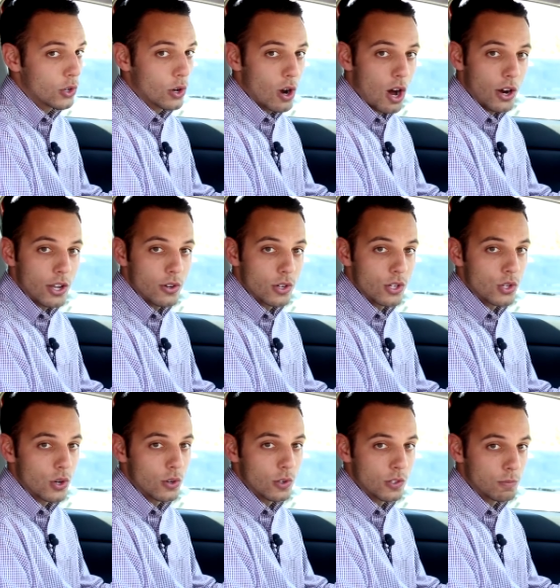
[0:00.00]
your audio
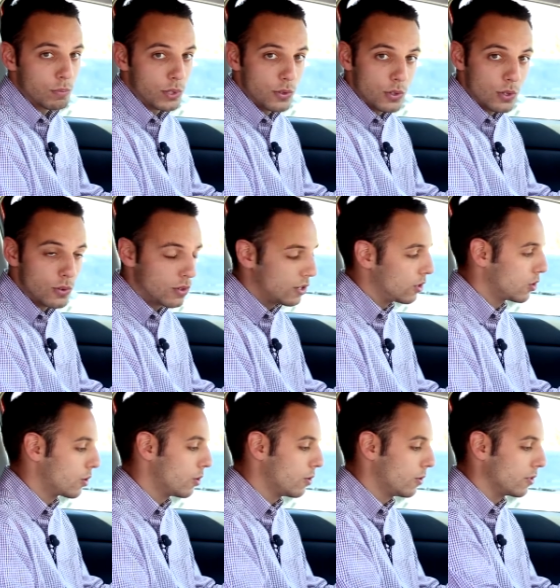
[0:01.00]
controls, Bluetooth
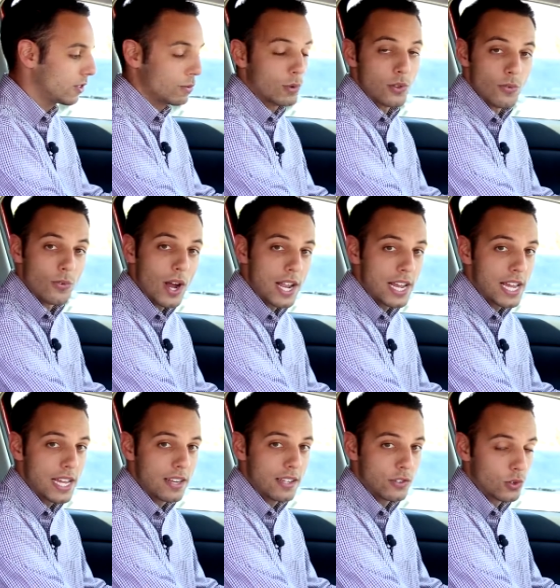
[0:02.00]
controls. With your right
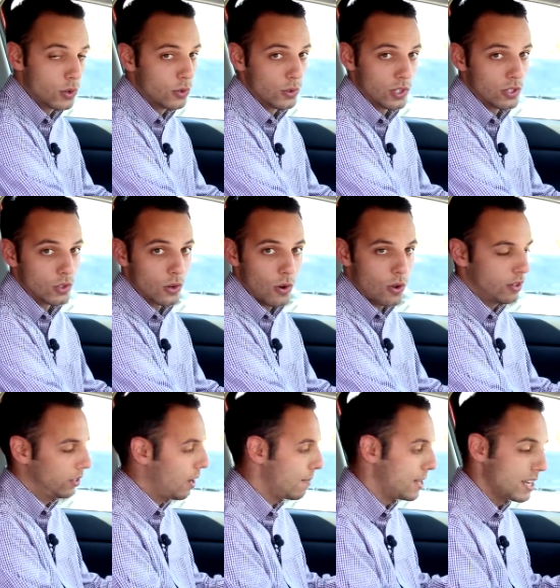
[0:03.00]
hand, it's cruise control.
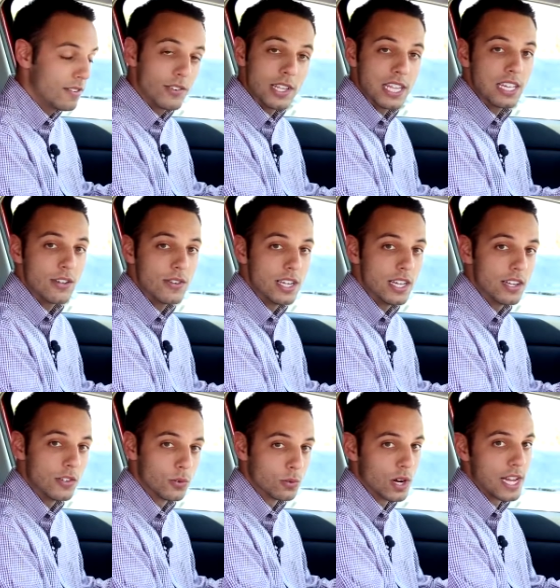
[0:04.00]
I mean, everything you need
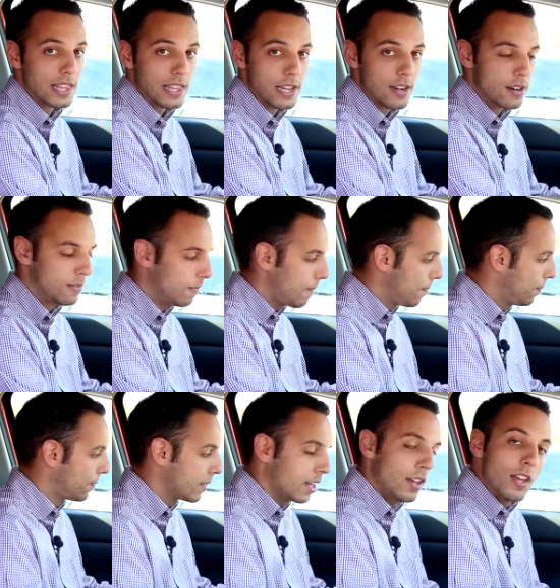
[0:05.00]
is right there.
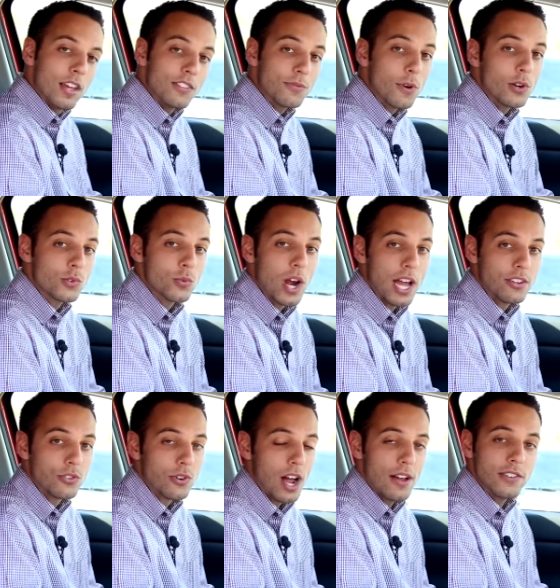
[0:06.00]
As far as ride
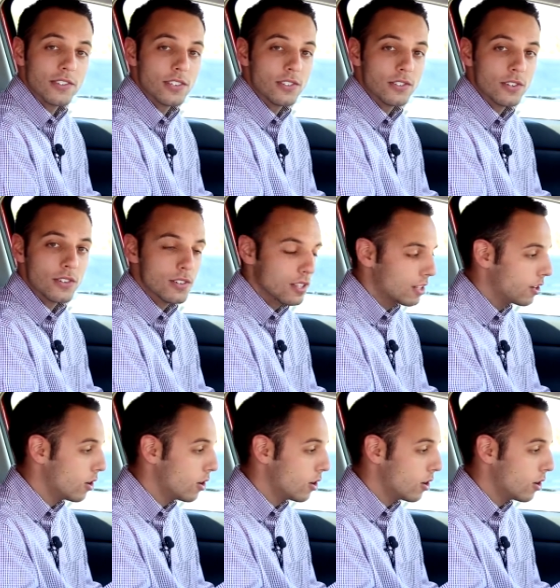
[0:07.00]
and drive is concerned, the